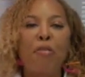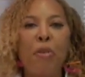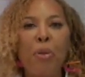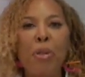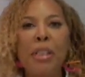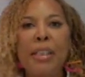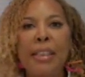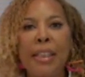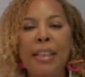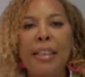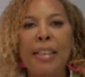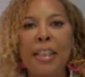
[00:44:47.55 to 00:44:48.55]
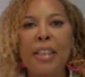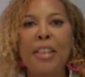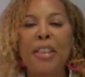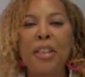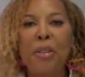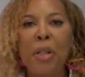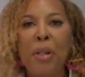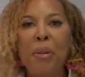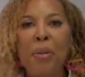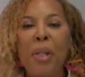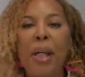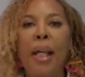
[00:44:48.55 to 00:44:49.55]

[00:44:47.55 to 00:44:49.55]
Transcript: 4660.